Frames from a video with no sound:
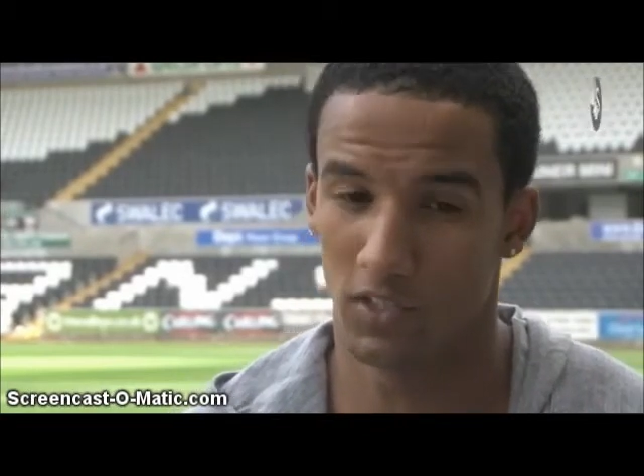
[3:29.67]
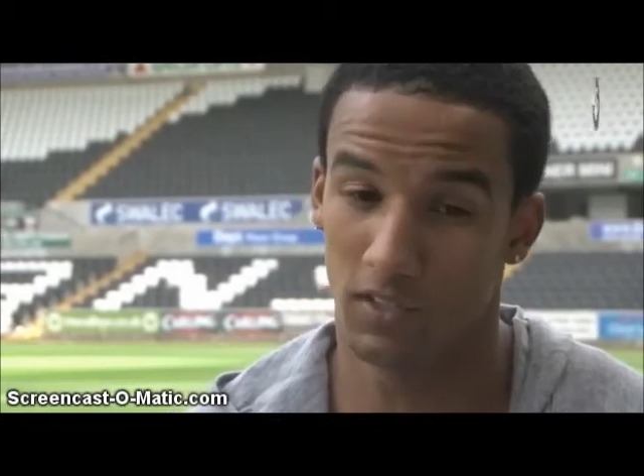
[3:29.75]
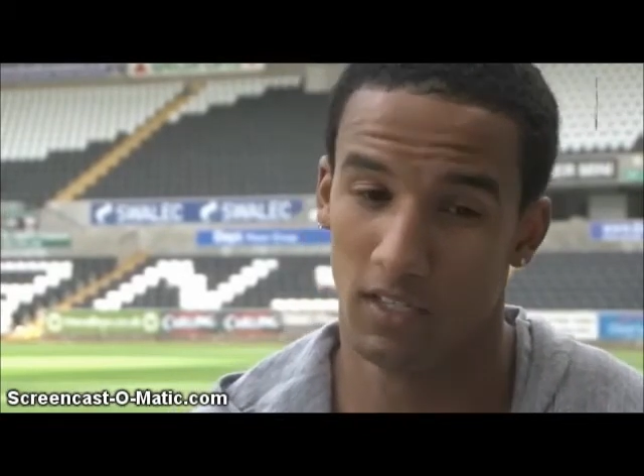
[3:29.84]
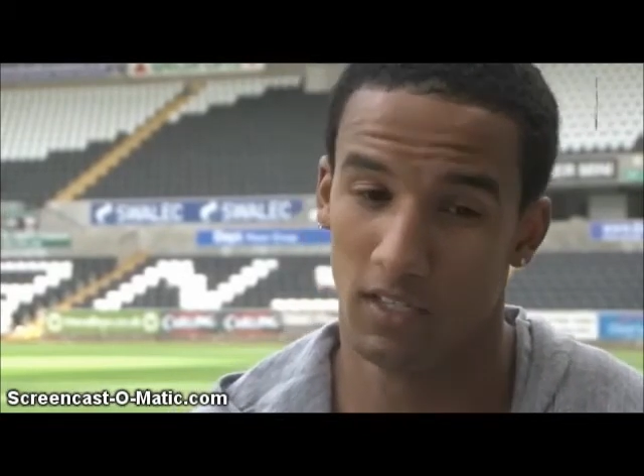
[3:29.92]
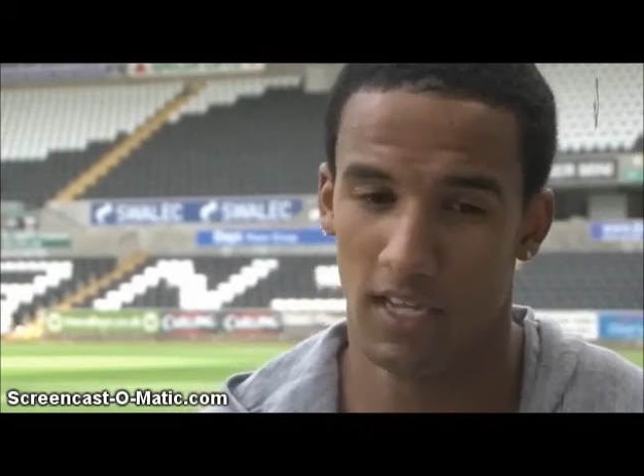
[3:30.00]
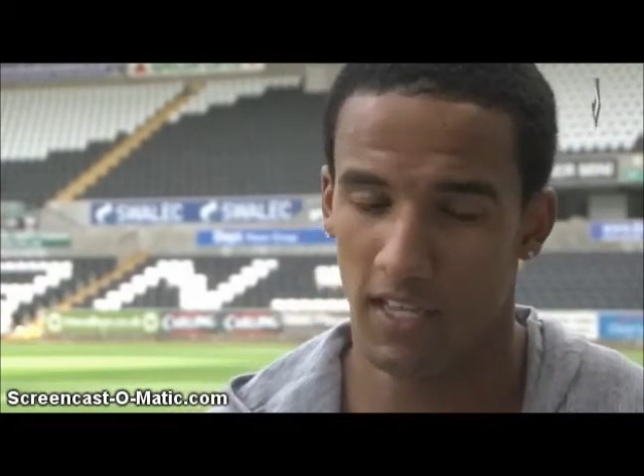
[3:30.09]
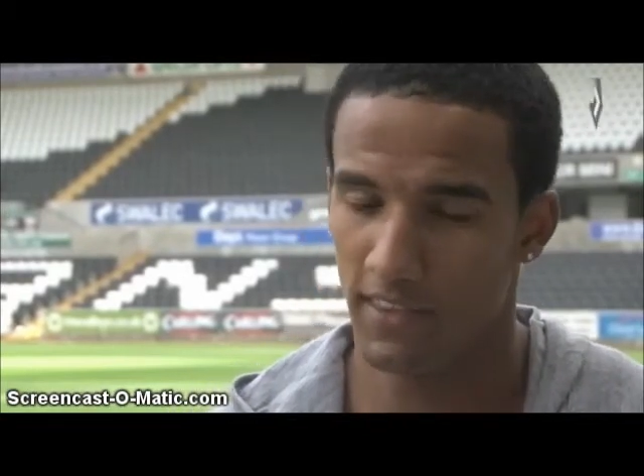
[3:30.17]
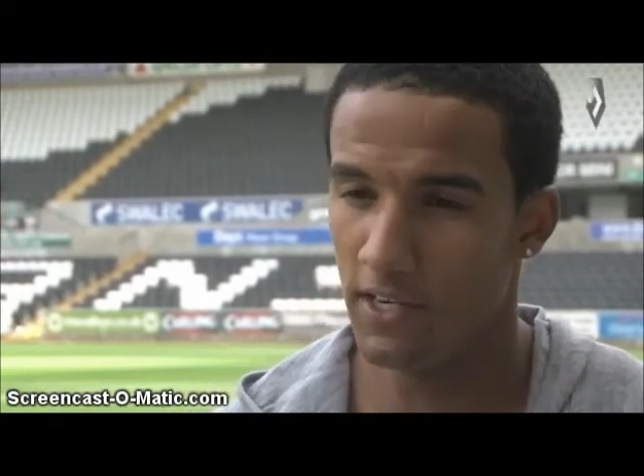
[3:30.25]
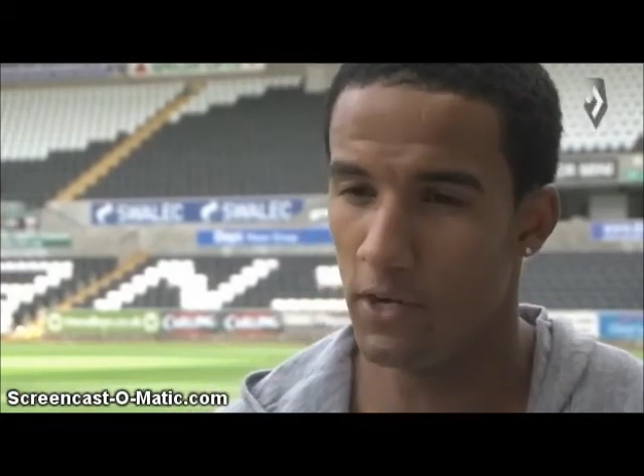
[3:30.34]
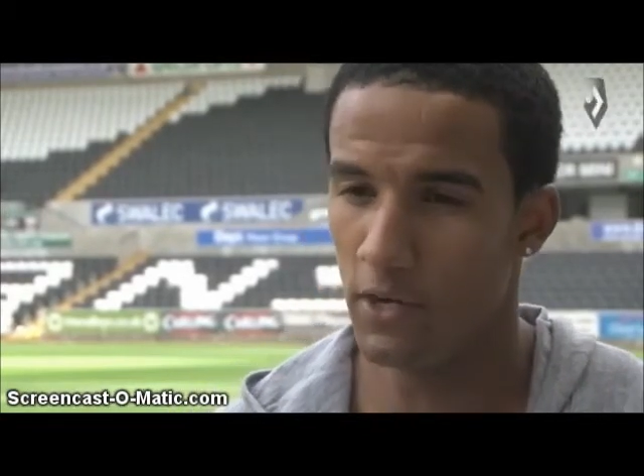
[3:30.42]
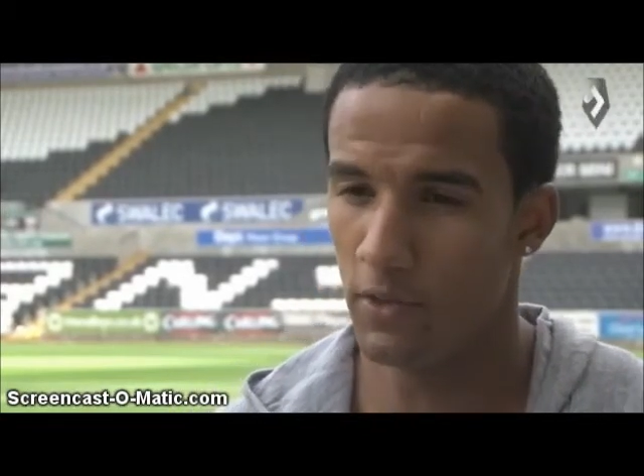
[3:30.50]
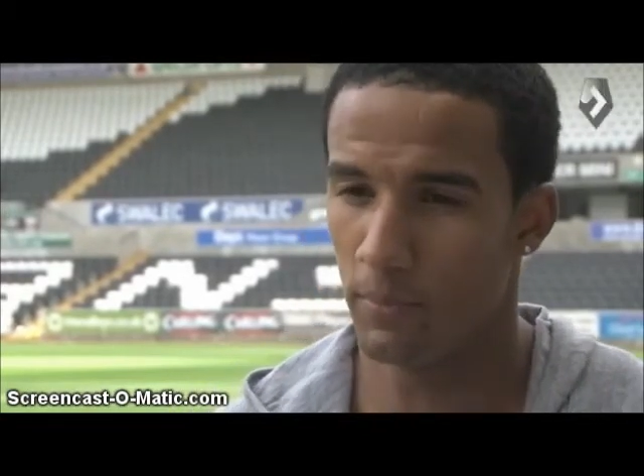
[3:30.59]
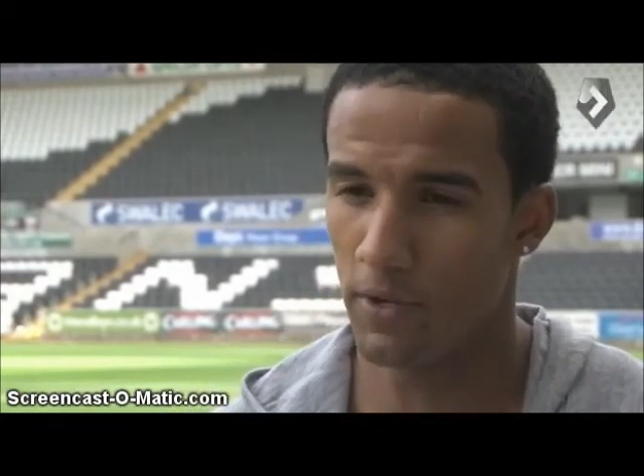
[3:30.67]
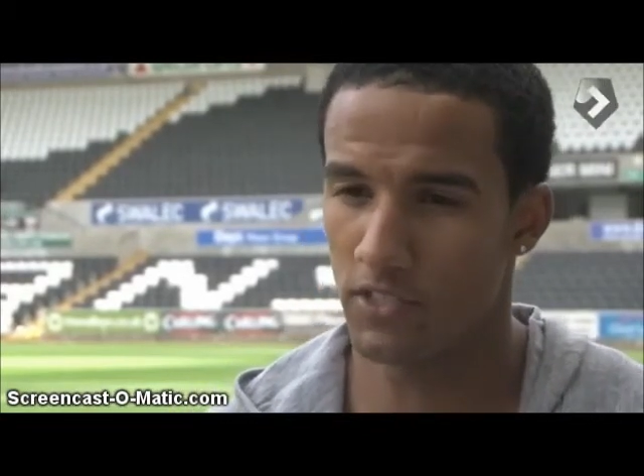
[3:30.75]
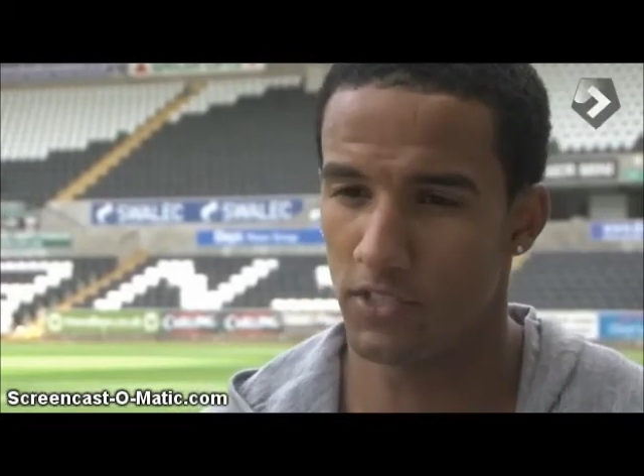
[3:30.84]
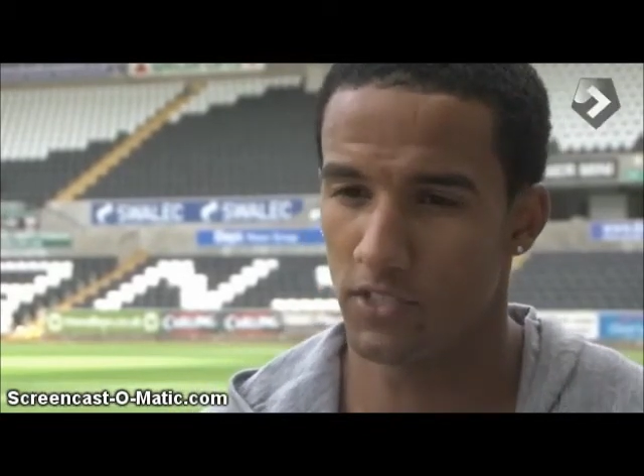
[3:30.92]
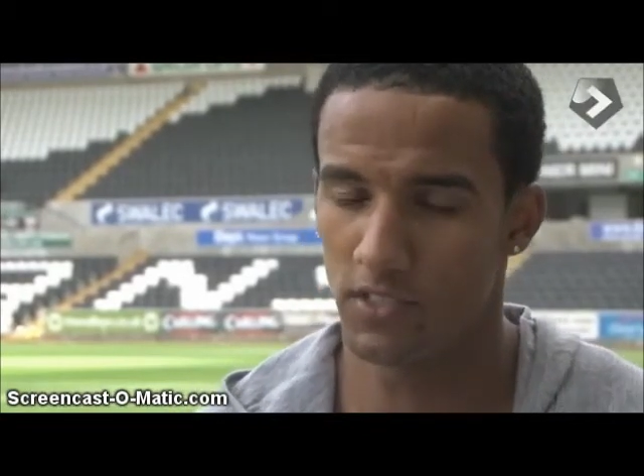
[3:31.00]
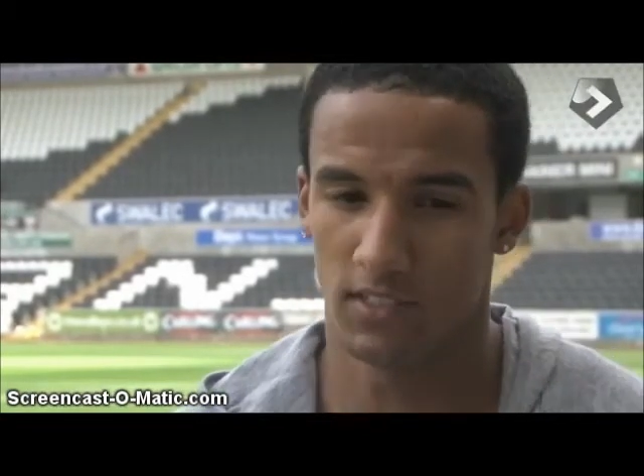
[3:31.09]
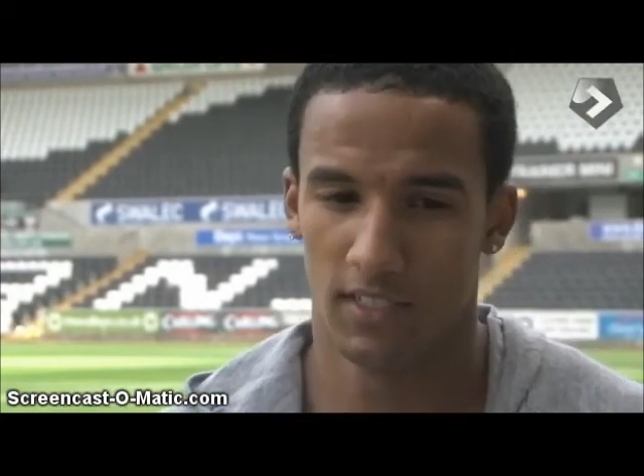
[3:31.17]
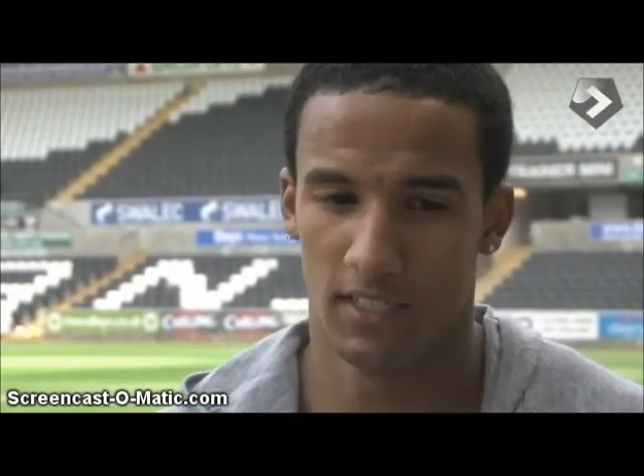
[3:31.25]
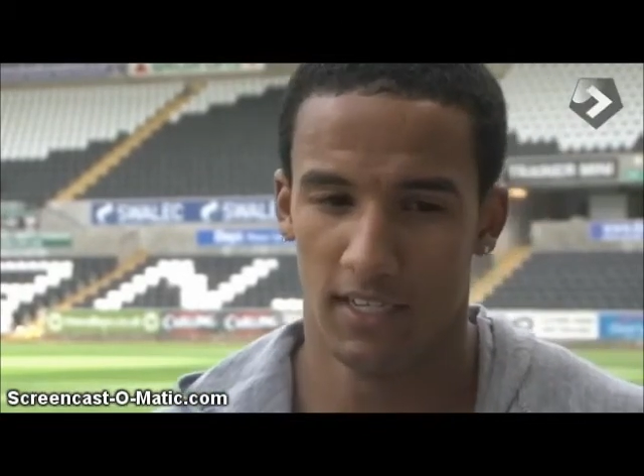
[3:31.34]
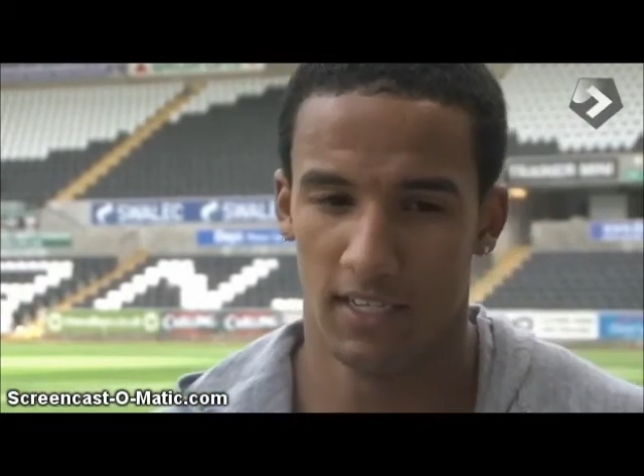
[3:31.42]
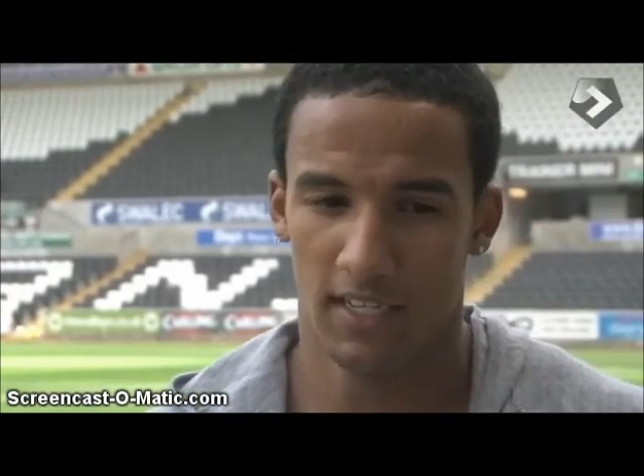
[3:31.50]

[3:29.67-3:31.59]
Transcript: so they know the pressures and